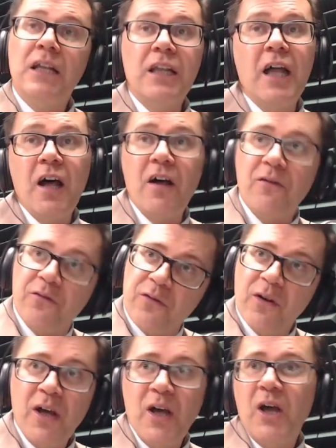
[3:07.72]
Love
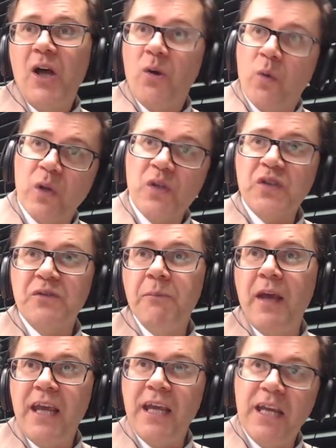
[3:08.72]
was
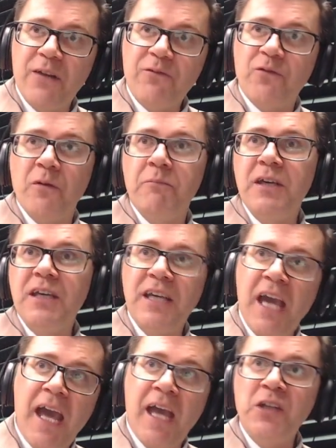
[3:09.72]
made for me
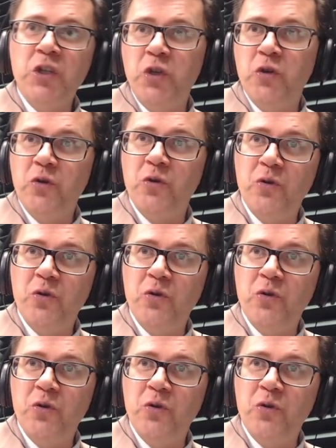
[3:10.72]
and you.